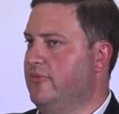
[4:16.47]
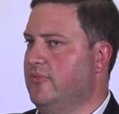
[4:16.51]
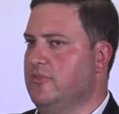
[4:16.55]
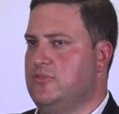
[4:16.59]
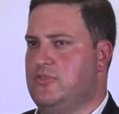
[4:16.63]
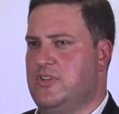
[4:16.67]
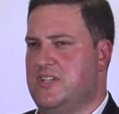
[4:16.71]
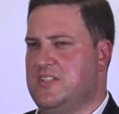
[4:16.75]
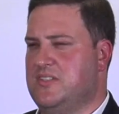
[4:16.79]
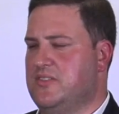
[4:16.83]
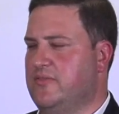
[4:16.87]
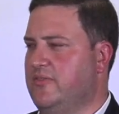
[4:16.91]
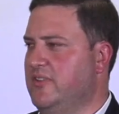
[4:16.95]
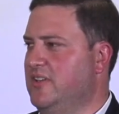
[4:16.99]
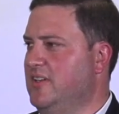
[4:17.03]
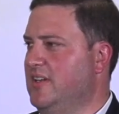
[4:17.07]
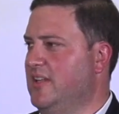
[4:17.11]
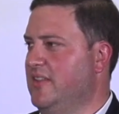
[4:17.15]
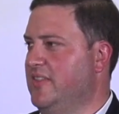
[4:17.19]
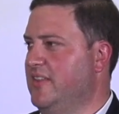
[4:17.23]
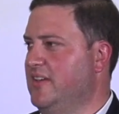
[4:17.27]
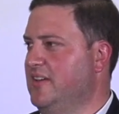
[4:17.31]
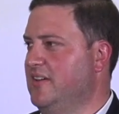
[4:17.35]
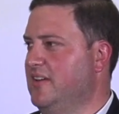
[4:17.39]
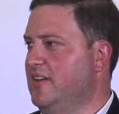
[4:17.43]
Tresfin, I
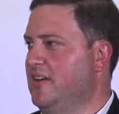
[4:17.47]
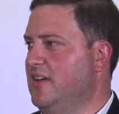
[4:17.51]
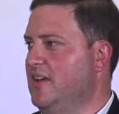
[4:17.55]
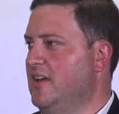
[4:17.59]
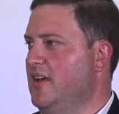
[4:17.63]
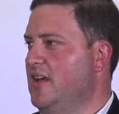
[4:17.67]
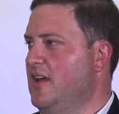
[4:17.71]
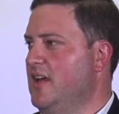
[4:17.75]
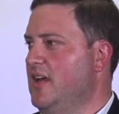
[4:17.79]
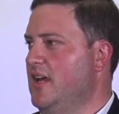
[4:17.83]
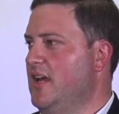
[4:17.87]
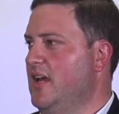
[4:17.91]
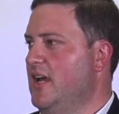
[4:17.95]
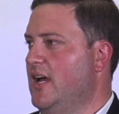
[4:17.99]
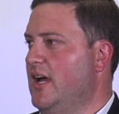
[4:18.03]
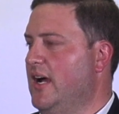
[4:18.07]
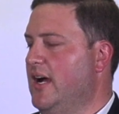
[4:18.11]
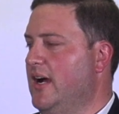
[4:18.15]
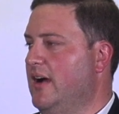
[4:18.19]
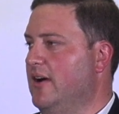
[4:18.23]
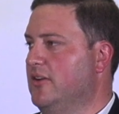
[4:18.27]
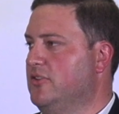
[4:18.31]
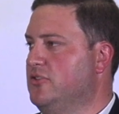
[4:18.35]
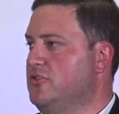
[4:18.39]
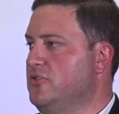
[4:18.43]
think,
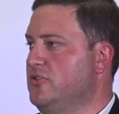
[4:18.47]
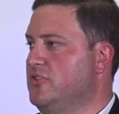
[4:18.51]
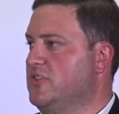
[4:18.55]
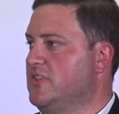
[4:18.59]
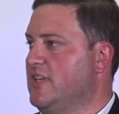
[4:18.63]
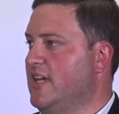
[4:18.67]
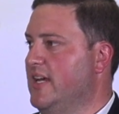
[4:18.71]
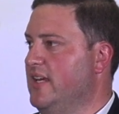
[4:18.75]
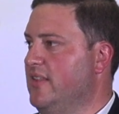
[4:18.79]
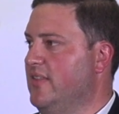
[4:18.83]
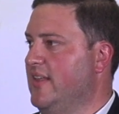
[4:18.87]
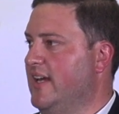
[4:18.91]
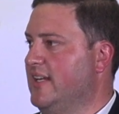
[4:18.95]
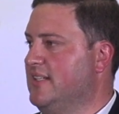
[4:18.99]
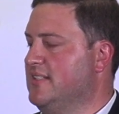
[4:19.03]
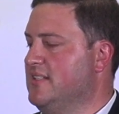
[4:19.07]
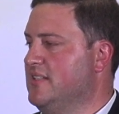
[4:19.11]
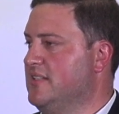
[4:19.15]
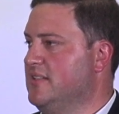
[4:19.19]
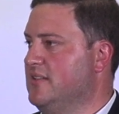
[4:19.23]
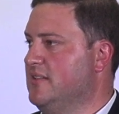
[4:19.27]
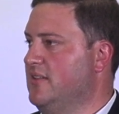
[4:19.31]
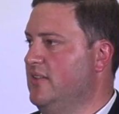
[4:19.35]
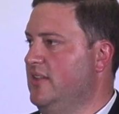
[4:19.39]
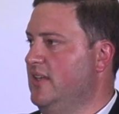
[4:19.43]
to say that
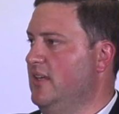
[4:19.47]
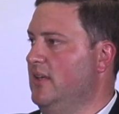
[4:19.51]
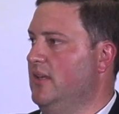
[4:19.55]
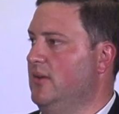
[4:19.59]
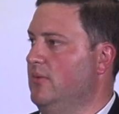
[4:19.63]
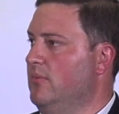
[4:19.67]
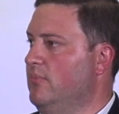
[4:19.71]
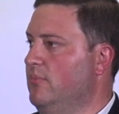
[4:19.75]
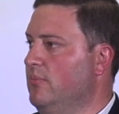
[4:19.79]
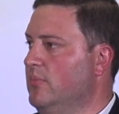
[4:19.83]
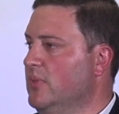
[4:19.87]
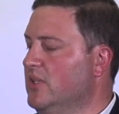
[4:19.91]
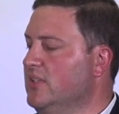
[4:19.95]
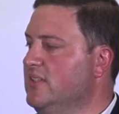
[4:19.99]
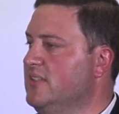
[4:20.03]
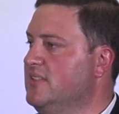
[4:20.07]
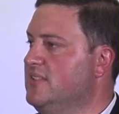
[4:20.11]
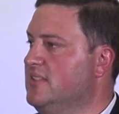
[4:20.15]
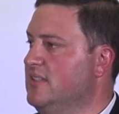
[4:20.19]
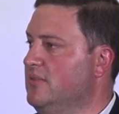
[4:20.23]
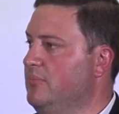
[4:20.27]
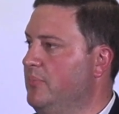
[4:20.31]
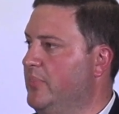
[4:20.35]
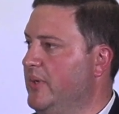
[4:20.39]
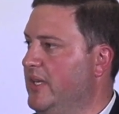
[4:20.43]
the
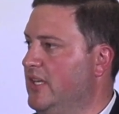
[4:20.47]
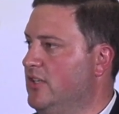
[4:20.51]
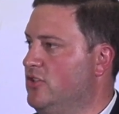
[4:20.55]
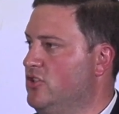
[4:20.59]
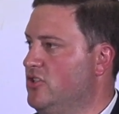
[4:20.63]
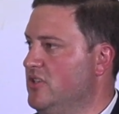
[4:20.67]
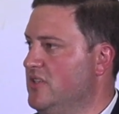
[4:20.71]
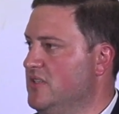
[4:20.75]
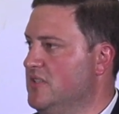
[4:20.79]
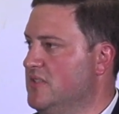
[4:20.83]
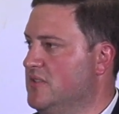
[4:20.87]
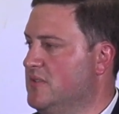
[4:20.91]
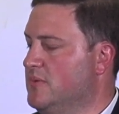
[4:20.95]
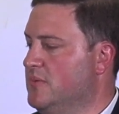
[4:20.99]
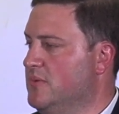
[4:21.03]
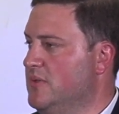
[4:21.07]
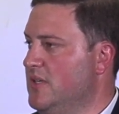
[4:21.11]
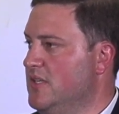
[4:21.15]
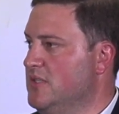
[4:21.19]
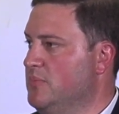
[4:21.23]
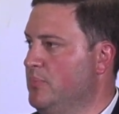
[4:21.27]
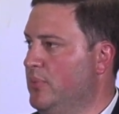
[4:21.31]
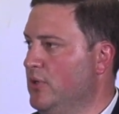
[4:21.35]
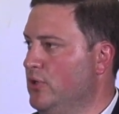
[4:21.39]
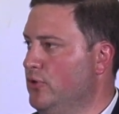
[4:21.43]
Milnerton Beach
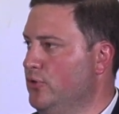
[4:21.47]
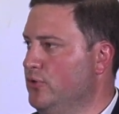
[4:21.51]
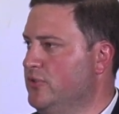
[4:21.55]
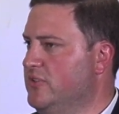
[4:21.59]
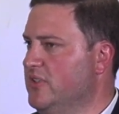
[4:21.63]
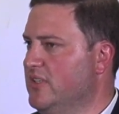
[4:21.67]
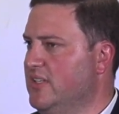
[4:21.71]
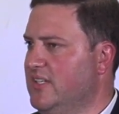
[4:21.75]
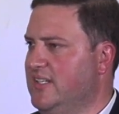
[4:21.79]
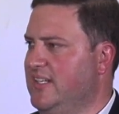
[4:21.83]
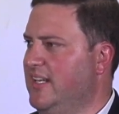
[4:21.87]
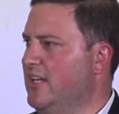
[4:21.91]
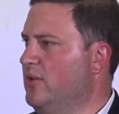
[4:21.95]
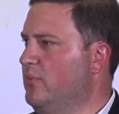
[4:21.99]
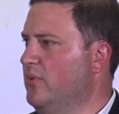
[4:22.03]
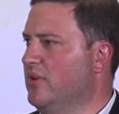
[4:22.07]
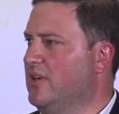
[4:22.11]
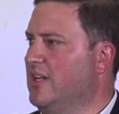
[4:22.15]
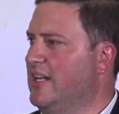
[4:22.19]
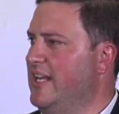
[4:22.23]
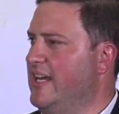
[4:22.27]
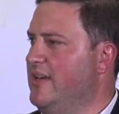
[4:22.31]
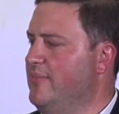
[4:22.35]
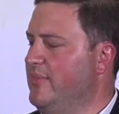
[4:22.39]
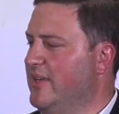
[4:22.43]
is polluted and yet we're
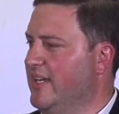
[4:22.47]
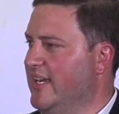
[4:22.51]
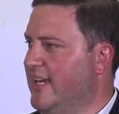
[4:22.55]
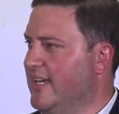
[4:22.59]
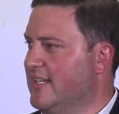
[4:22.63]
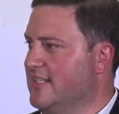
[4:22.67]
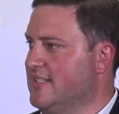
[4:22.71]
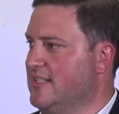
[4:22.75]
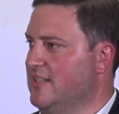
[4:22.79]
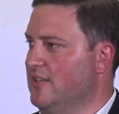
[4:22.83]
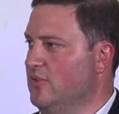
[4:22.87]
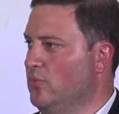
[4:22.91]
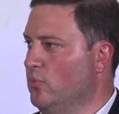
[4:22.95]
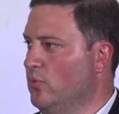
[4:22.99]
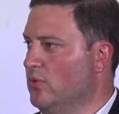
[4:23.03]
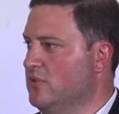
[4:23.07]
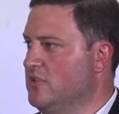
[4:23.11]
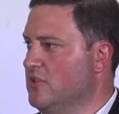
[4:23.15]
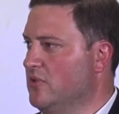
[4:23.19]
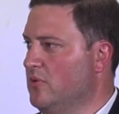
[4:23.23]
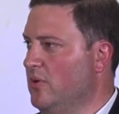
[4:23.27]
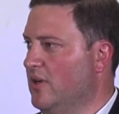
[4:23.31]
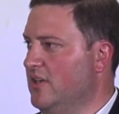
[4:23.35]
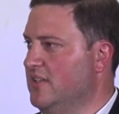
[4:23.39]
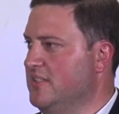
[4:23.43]
claiming excellent water
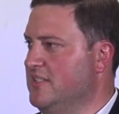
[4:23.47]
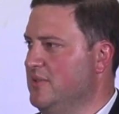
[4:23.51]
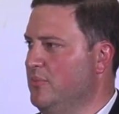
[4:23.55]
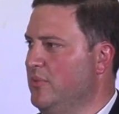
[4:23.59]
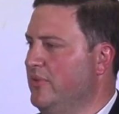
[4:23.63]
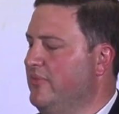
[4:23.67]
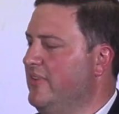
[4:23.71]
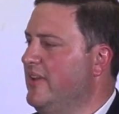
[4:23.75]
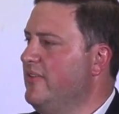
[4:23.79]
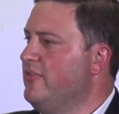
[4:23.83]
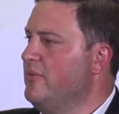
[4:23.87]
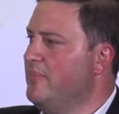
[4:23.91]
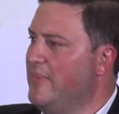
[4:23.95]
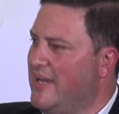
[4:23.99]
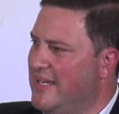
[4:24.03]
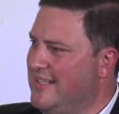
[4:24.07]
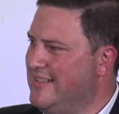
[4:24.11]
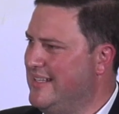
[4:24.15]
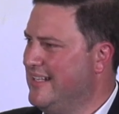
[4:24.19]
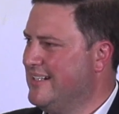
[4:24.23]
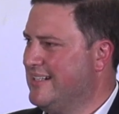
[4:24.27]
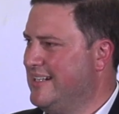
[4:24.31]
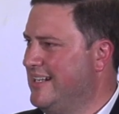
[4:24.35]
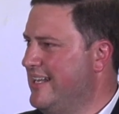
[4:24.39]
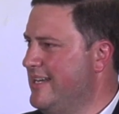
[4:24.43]
quality. We've never made
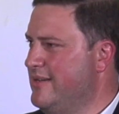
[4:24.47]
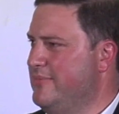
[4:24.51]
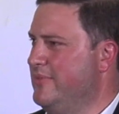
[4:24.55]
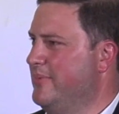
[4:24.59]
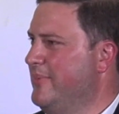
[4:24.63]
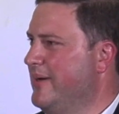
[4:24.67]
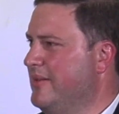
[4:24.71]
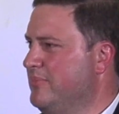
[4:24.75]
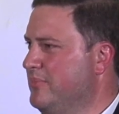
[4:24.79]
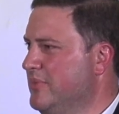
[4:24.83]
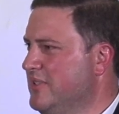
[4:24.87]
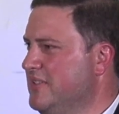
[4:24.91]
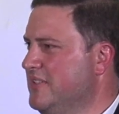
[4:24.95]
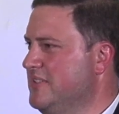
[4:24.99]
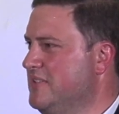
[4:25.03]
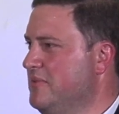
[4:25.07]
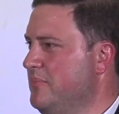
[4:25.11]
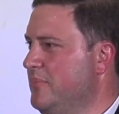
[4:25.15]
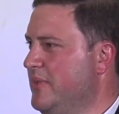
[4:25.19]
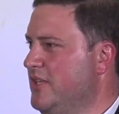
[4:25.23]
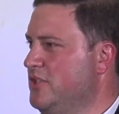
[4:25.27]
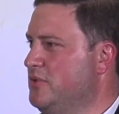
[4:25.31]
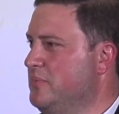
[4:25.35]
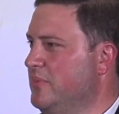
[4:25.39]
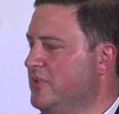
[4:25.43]
that claim about Milnerton
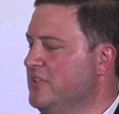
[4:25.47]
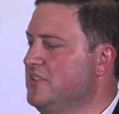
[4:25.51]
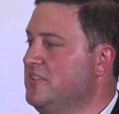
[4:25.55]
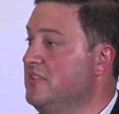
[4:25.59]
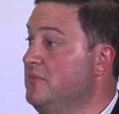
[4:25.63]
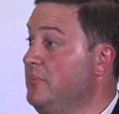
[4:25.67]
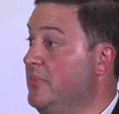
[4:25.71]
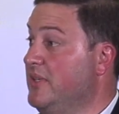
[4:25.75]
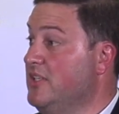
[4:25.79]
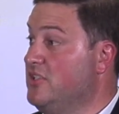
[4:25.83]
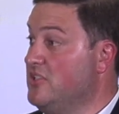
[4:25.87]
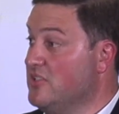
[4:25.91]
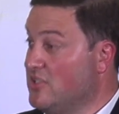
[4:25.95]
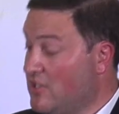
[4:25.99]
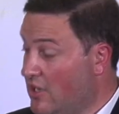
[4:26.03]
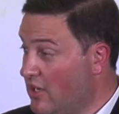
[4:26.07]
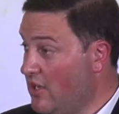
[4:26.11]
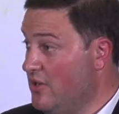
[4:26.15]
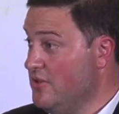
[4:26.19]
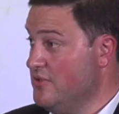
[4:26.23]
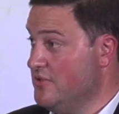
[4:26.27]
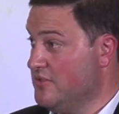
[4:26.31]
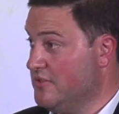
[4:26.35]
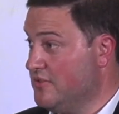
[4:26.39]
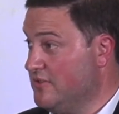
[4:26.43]
Beach. Milnerton Beach is
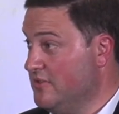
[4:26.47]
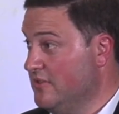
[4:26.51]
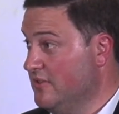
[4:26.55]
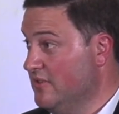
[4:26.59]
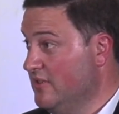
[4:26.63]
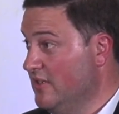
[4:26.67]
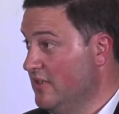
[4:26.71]
closed